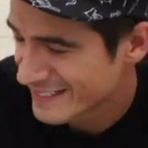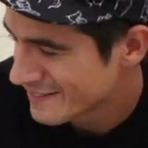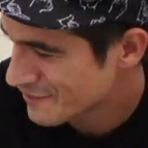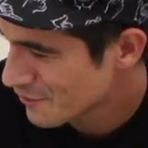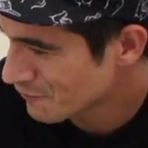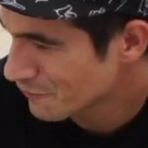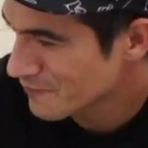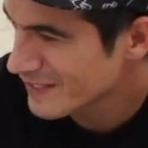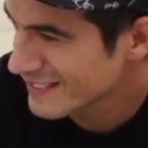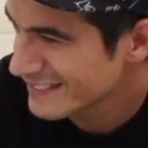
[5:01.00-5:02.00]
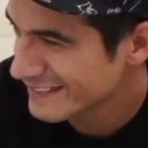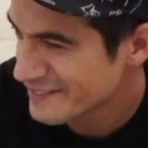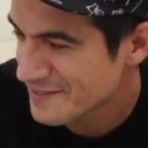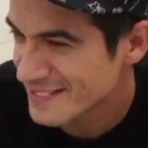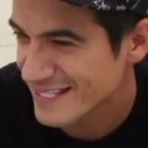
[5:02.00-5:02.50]
So for me,
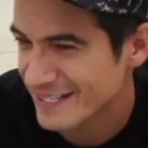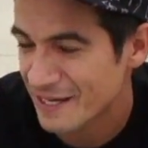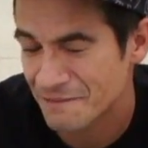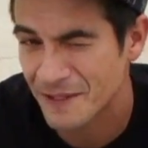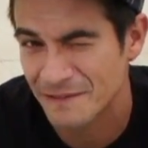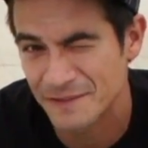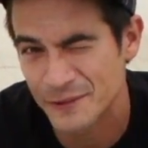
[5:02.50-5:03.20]
this is like, I have kind of